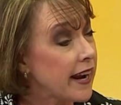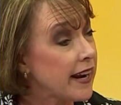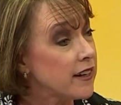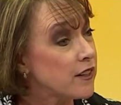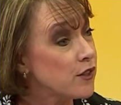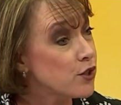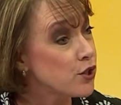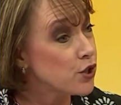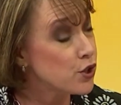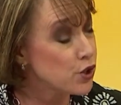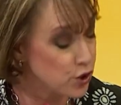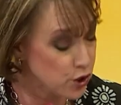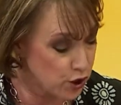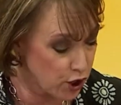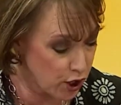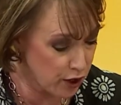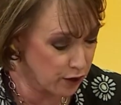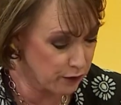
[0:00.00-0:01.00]
can
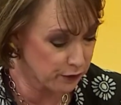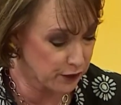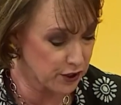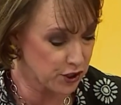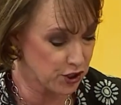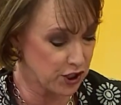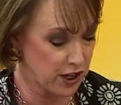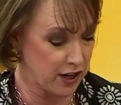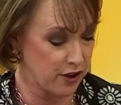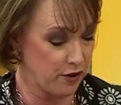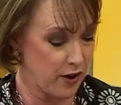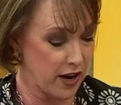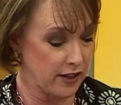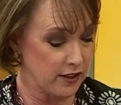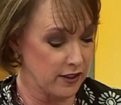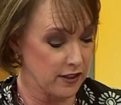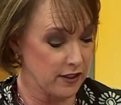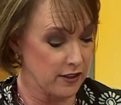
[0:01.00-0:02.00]
service
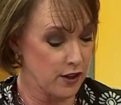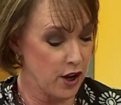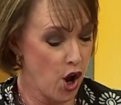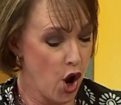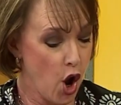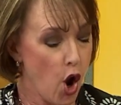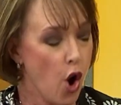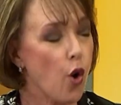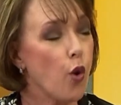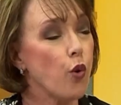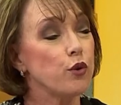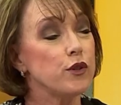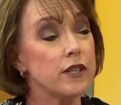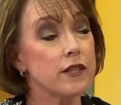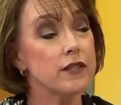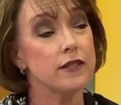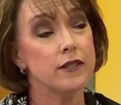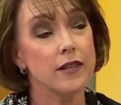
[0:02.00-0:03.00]
generators or
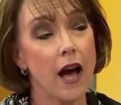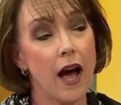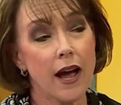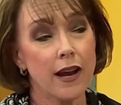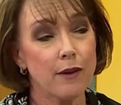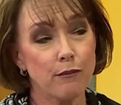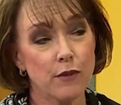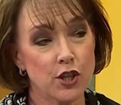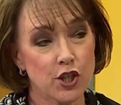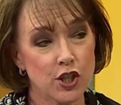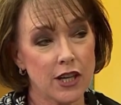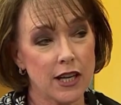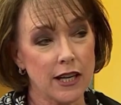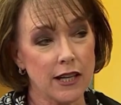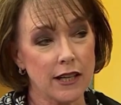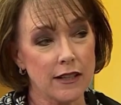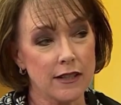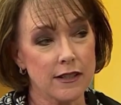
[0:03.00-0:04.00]
design
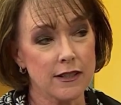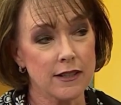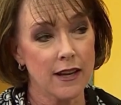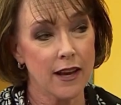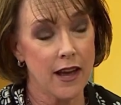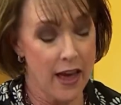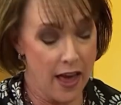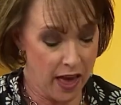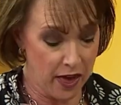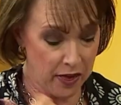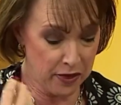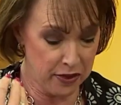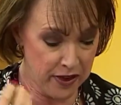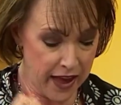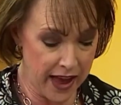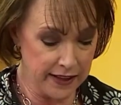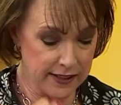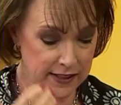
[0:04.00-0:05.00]
machines
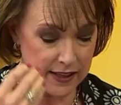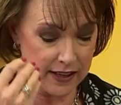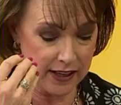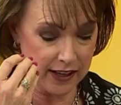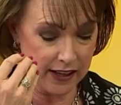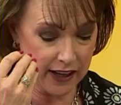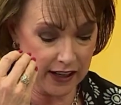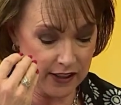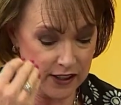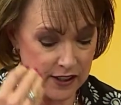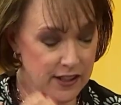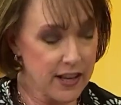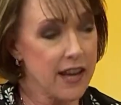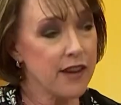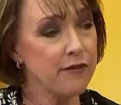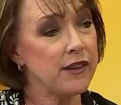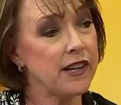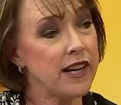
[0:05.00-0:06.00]
that can
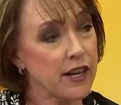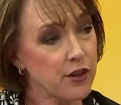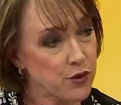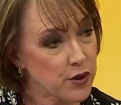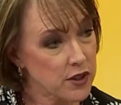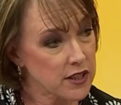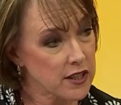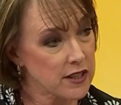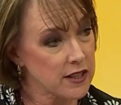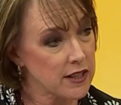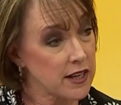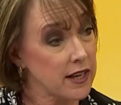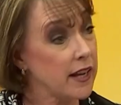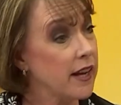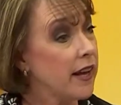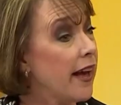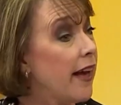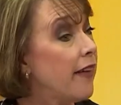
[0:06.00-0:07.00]
save
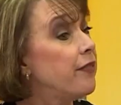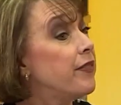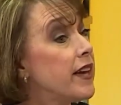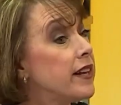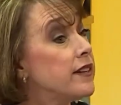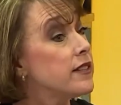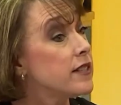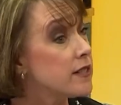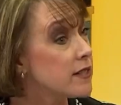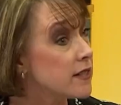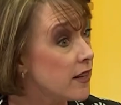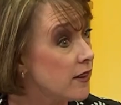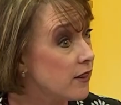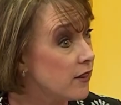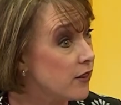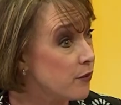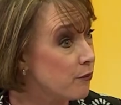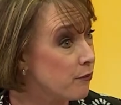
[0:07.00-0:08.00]
electricity and then
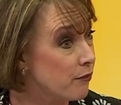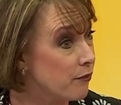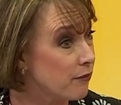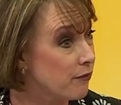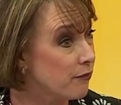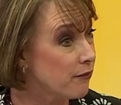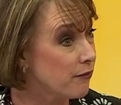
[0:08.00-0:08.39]
sell them.